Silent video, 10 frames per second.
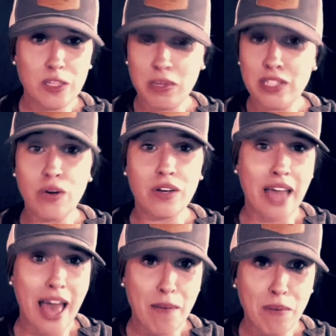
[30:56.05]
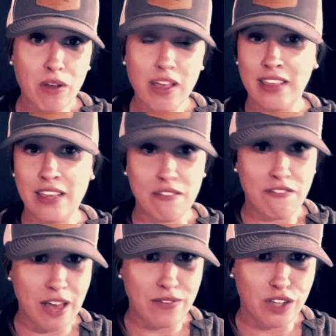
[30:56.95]
please go on Apple and leave a
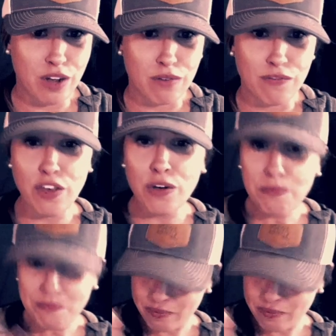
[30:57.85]
5-star review.